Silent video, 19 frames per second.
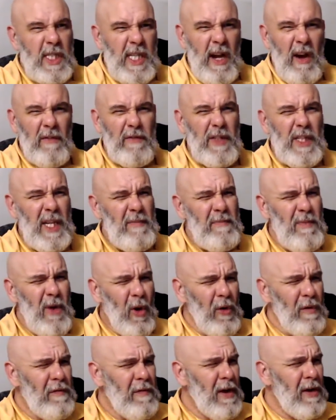I've seen
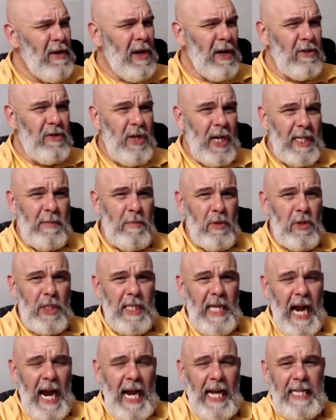iPhone contracts as much as
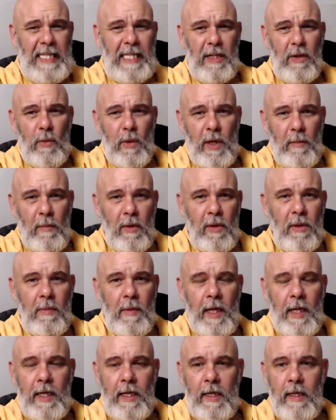80 quid a month,
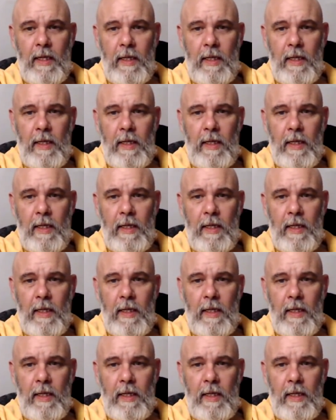mate.